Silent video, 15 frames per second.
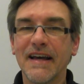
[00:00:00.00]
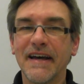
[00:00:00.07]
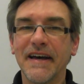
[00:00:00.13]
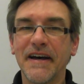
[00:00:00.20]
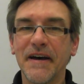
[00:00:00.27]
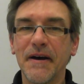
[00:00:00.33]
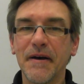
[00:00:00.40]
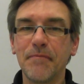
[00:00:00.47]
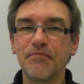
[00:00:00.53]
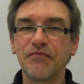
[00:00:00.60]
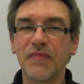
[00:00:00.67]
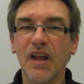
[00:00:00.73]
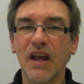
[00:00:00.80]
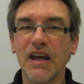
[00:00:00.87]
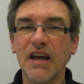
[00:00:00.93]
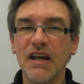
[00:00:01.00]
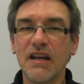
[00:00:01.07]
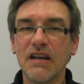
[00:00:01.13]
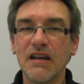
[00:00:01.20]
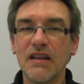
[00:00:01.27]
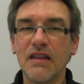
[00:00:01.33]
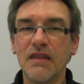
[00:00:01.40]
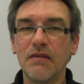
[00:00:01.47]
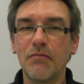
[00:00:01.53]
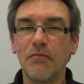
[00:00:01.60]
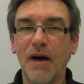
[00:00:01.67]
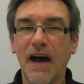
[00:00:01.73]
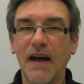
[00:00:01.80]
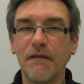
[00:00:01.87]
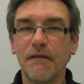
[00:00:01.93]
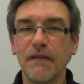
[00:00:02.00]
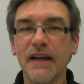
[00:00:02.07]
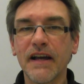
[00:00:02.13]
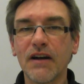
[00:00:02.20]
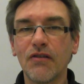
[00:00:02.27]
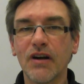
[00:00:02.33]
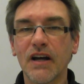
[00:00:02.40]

In my Flickr